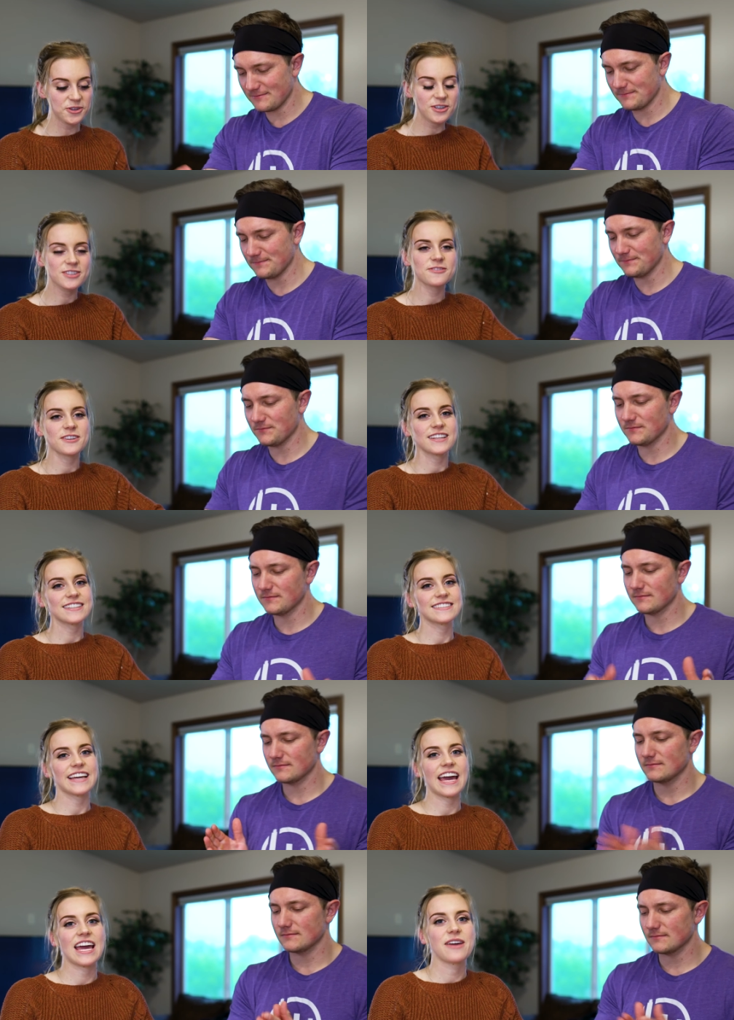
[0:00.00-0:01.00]
Speaker 1: rules for
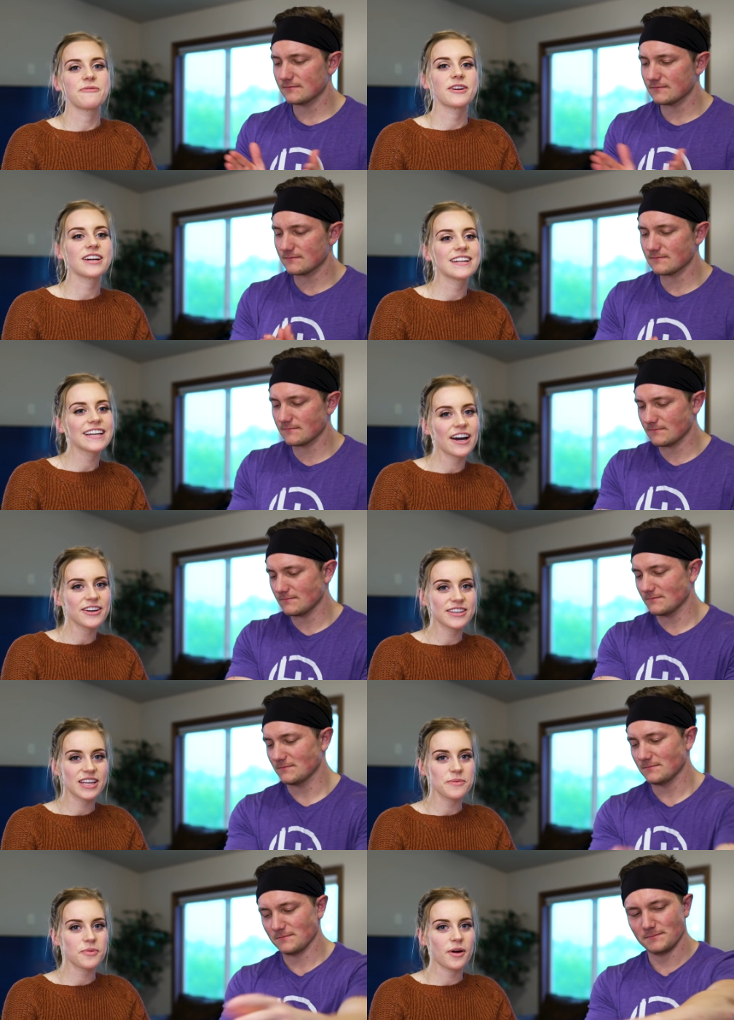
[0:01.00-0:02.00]
this game. We're going to
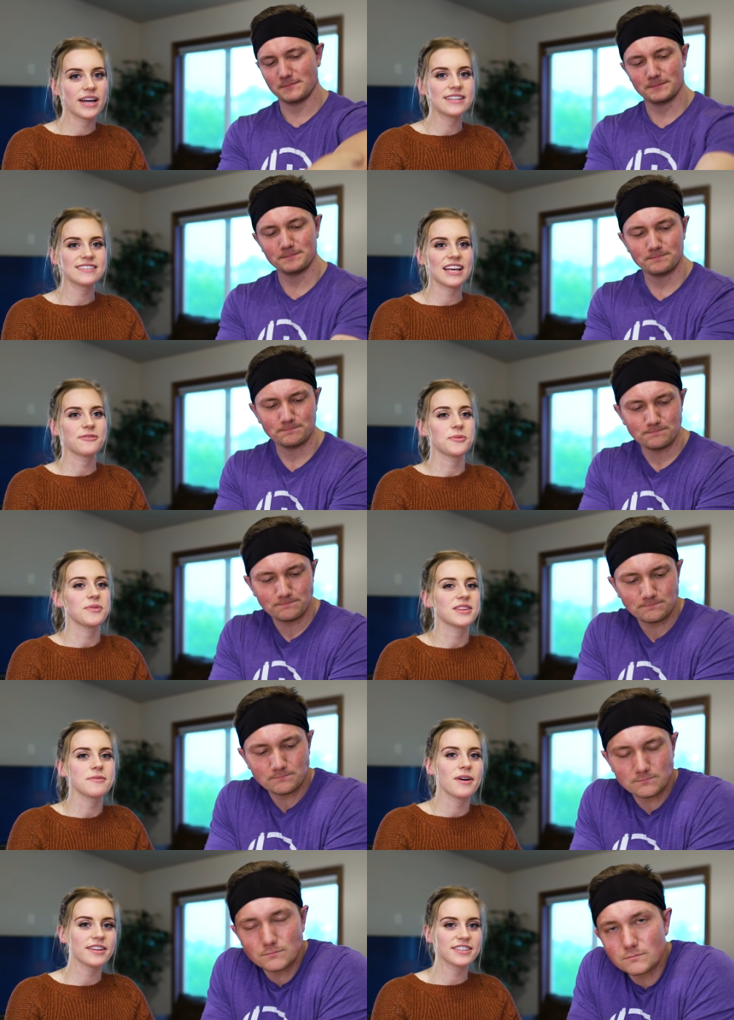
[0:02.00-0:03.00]
calculate points and we'll
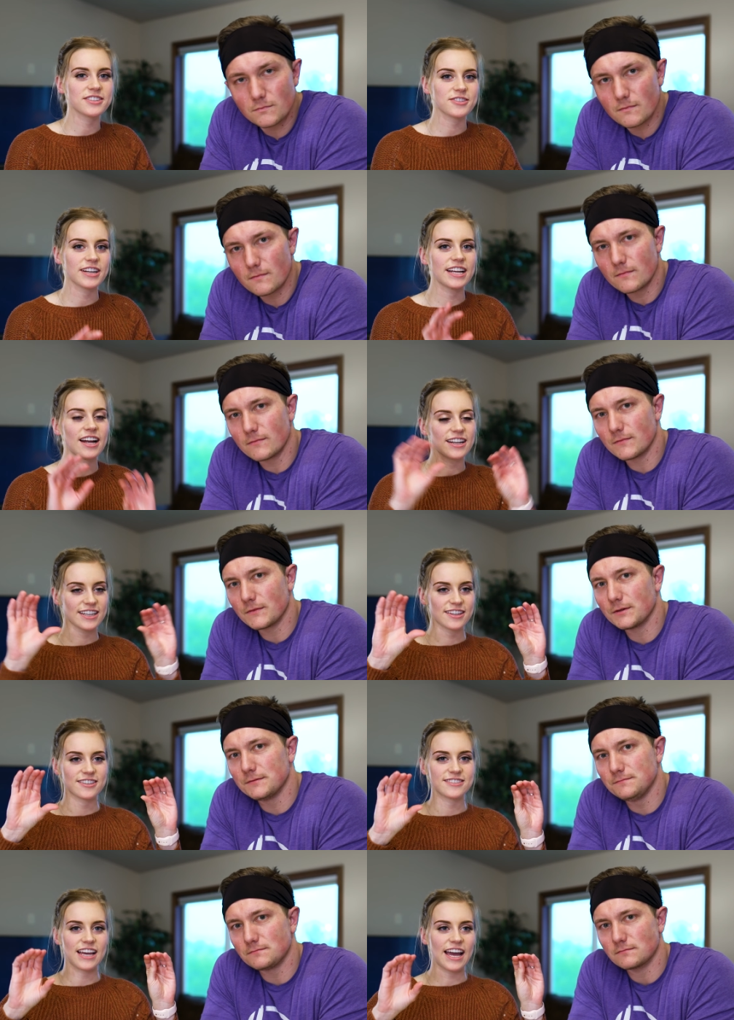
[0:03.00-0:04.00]
put them on the screen on
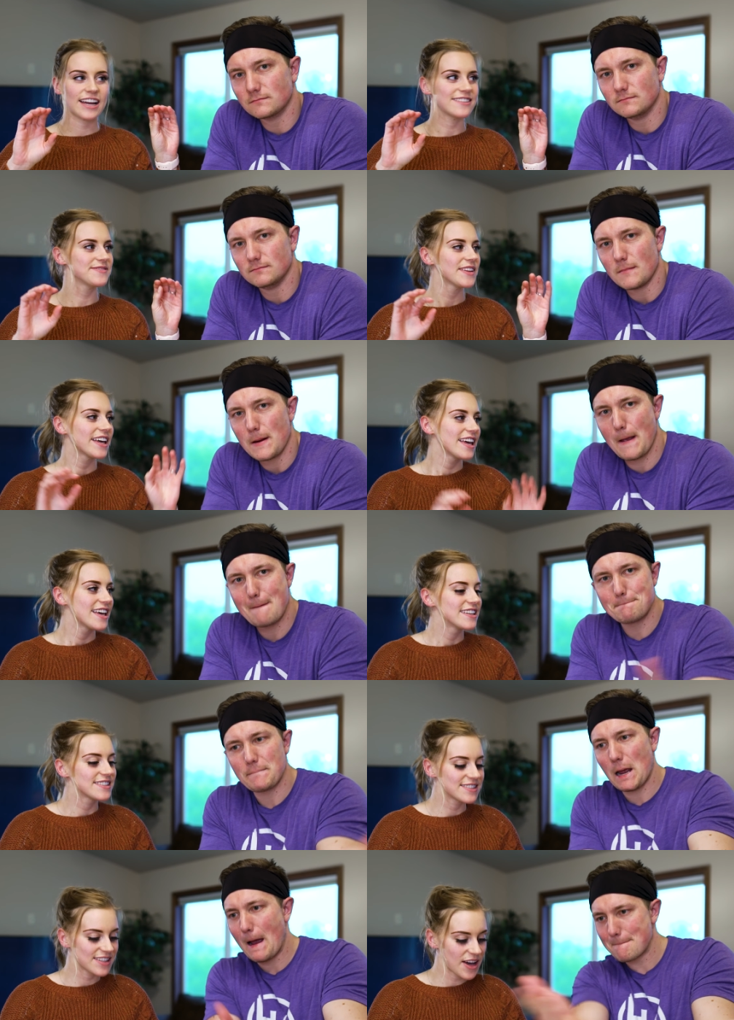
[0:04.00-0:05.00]
either side.
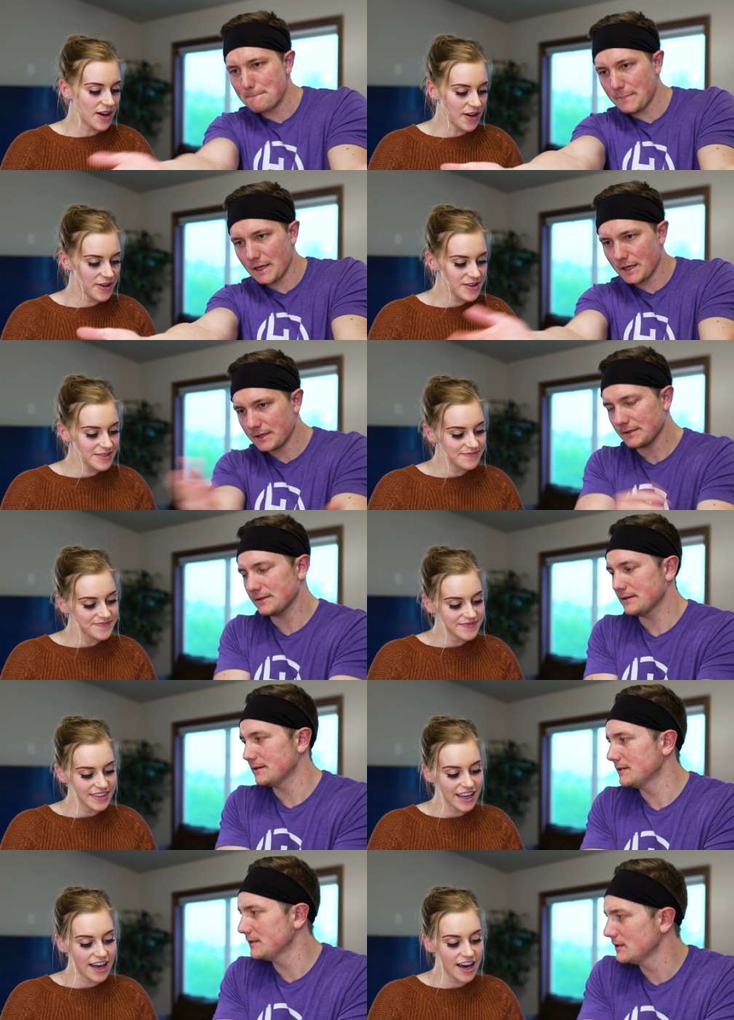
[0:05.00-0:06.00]
So,
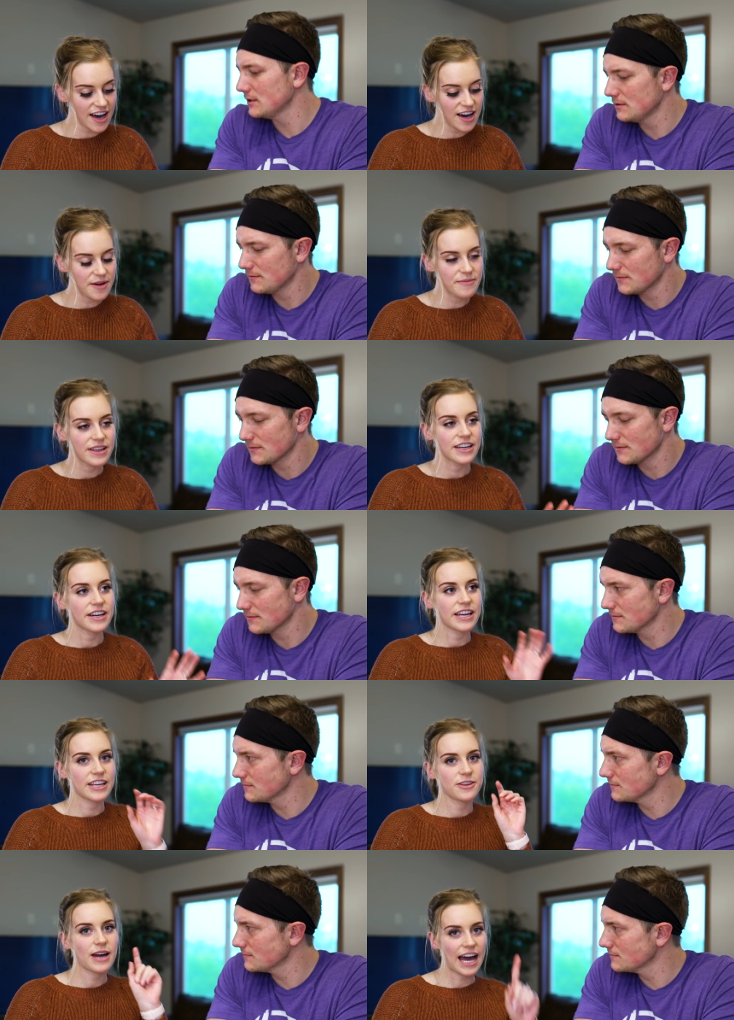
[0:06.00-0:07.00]
um,
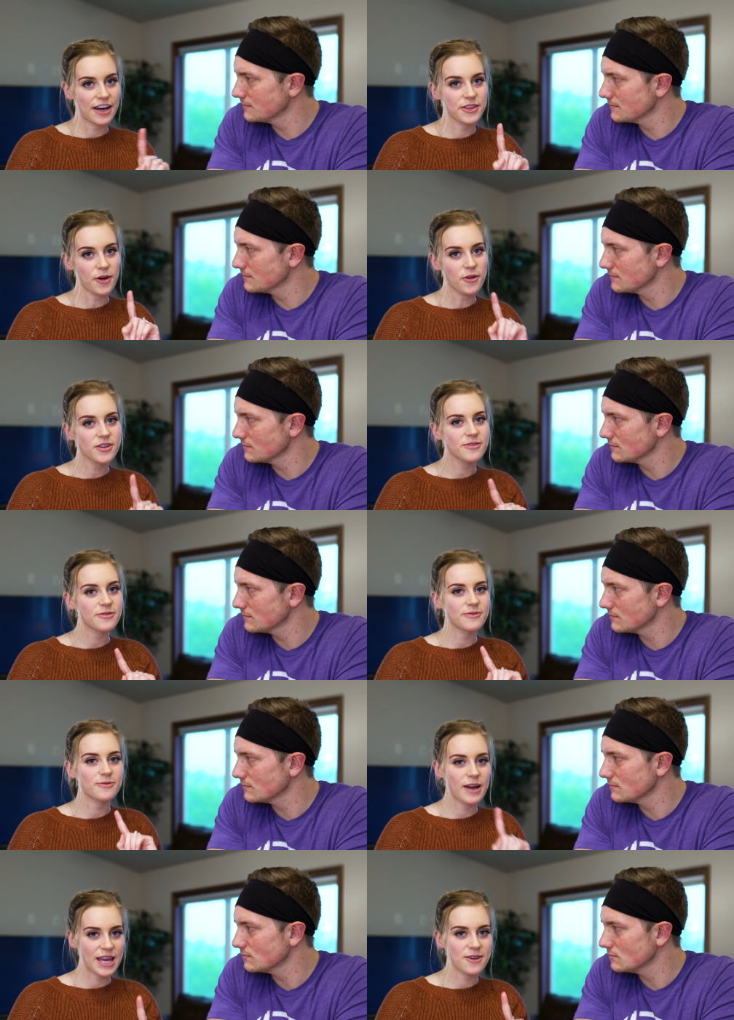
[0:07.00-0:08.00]
you have the
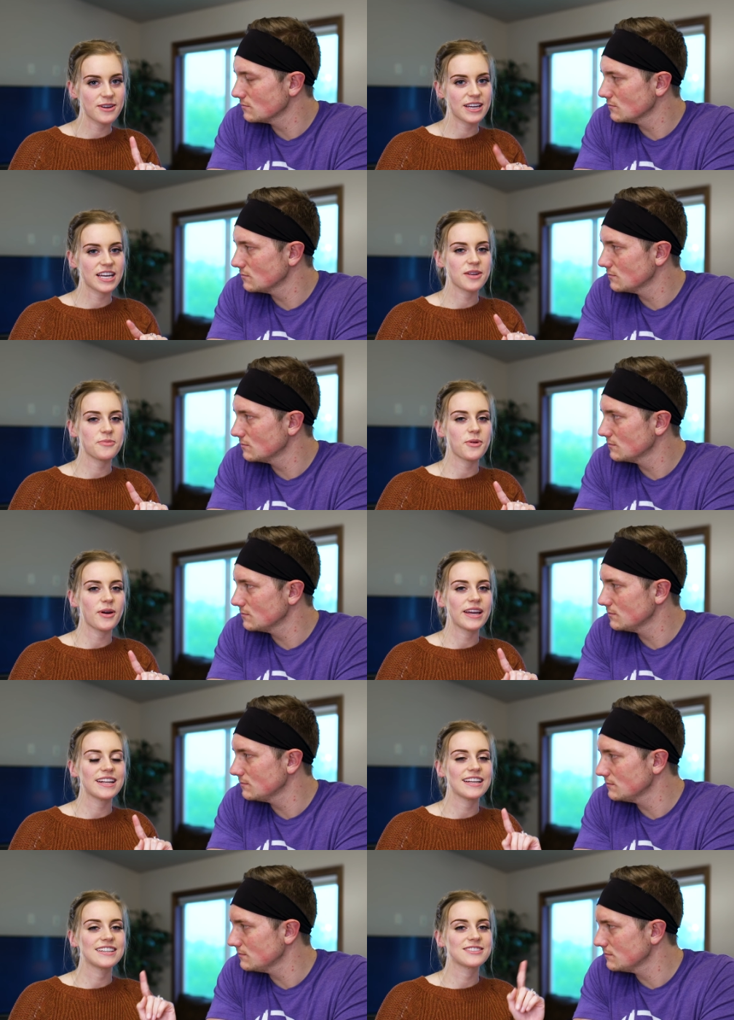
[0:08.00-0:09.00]
only way you can get a
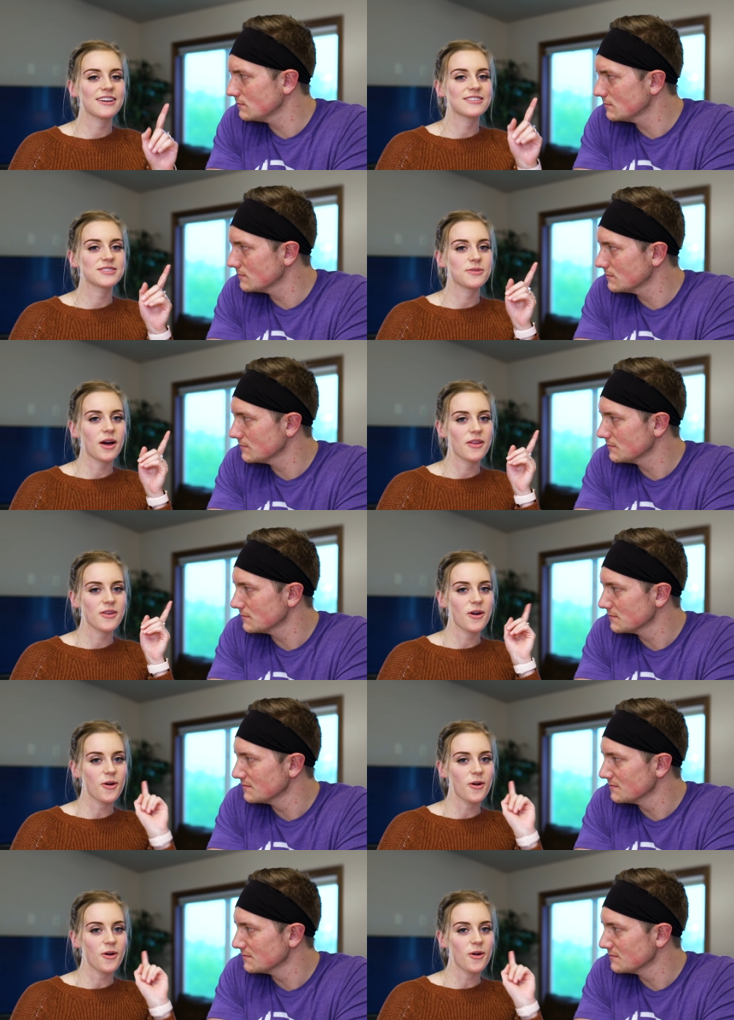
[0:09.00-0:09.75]
point is you have to swallow the